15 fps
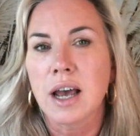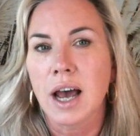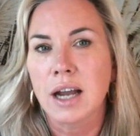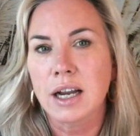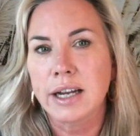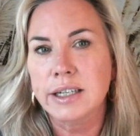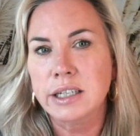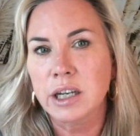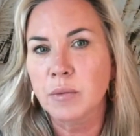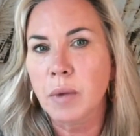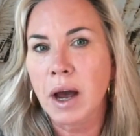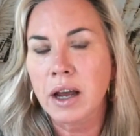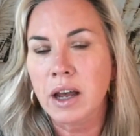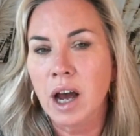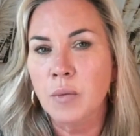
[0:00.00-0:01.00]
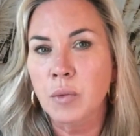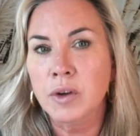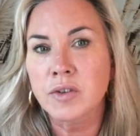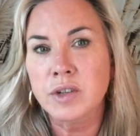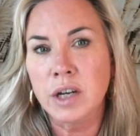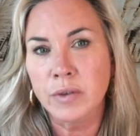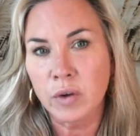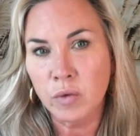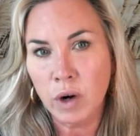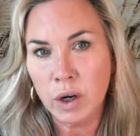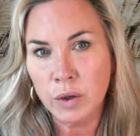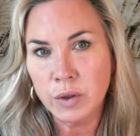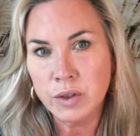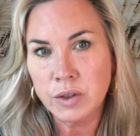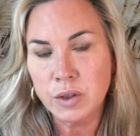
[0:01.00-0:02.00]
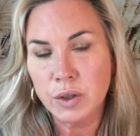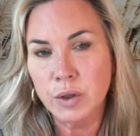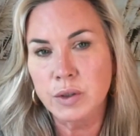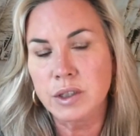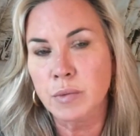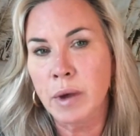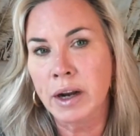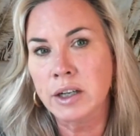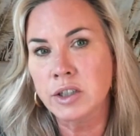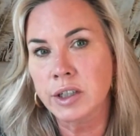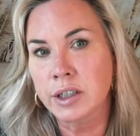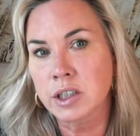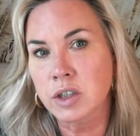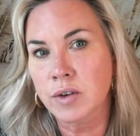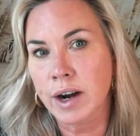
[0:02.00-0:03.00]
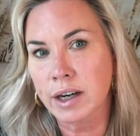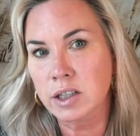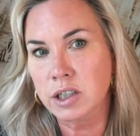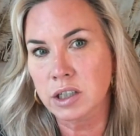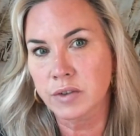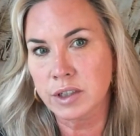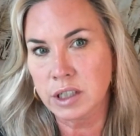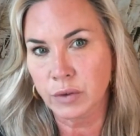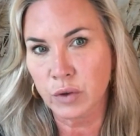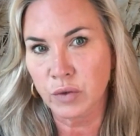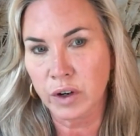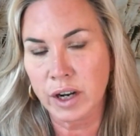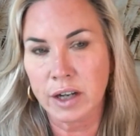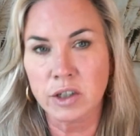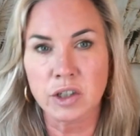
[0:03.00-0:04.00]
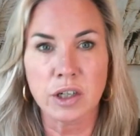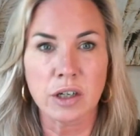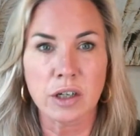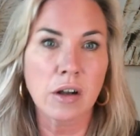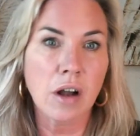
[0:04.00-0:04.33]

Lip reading: And I teamed back up with David Rhodes, who's the managing director of Endeavour Financial,